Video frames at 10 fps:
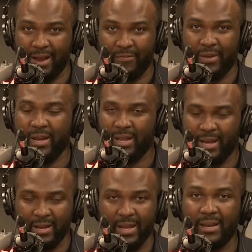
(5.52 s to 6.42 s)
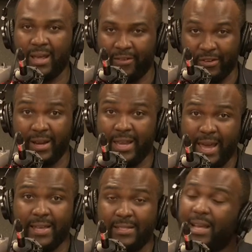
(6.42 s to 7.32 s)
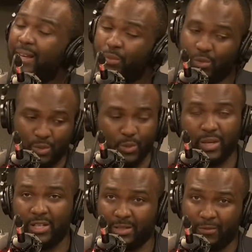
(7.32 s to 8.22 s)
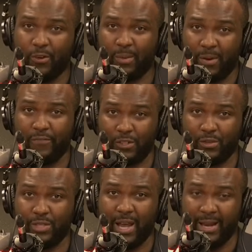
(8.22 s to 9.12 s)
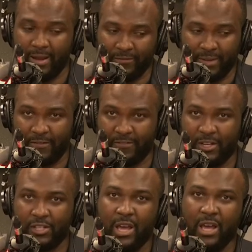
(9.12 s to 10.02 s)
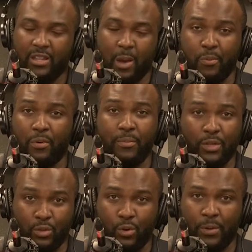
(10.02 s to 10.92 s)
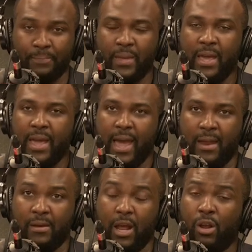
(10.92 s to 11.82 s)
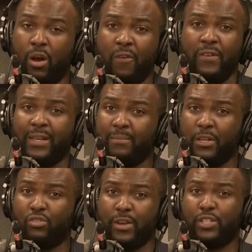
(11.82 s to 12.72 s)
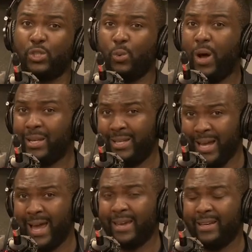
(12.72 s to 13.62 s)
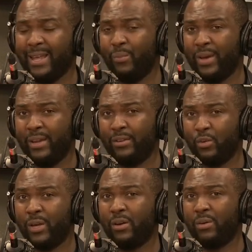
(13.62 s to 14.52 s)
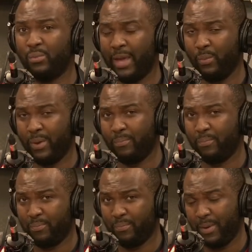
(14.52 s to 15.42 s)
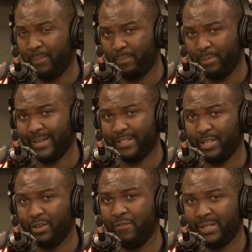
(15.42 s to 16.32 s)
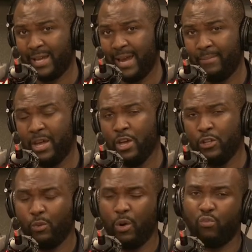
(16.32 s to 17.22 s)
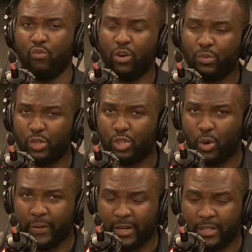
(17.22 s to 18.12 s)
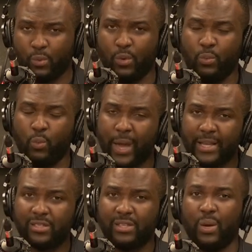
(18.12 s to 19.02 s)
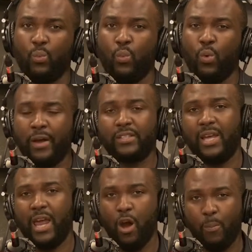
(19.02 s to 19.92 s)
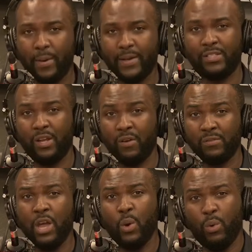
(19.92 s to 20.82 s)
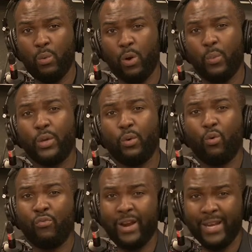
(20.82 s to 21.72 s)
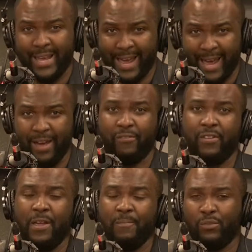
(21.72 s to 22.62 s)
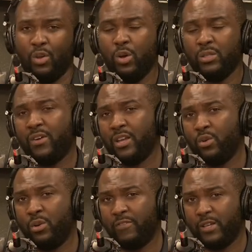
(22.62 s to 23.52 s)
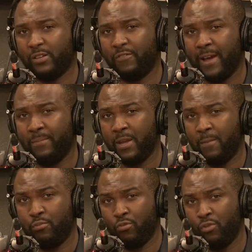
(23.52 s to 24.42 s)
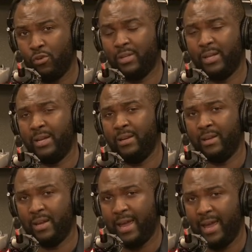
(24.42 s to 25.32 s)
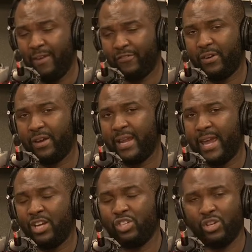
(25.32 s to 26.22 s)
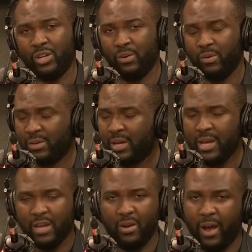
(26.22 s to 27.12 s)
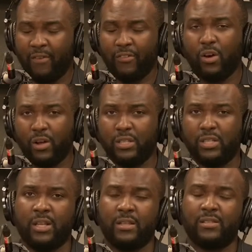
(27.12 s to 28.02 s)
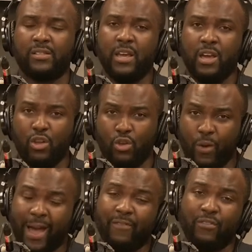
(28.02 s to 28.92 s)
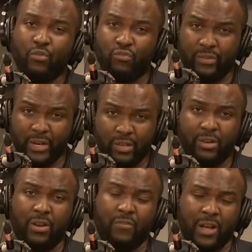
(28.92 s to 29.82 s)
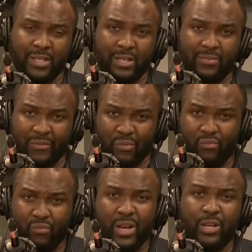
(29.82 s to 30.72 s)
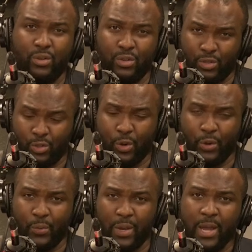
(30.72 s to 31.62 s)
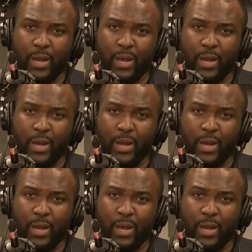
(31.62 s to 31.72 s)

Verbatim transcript: Af in, in in Africa. Yeah, he said he was talking just before yeah. the breakfast show started. After they finished the upper room at dawn, and a lot of it yeah. can be traced to our diet that we're doing, that we're mm. uh, practicing over time. So what Ronald is showing us ways to work to help ourselves with what we already have. Those of our universal mm. family abroad in the African, Asian, or you know other continents. You have a really good advantage of having really good soil.